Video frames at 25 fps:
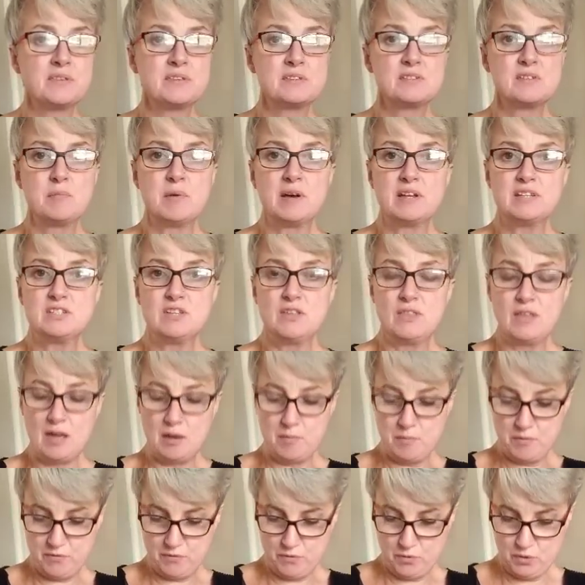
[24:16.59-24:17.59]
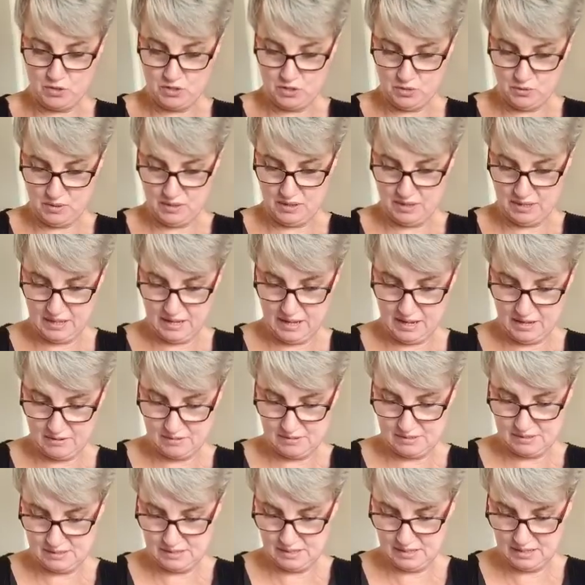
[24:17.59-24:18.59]
so I might do that before I do anything
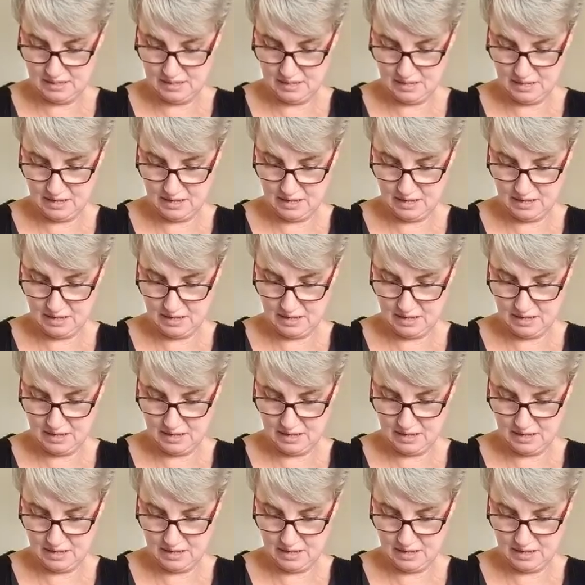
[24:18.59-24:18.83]
else.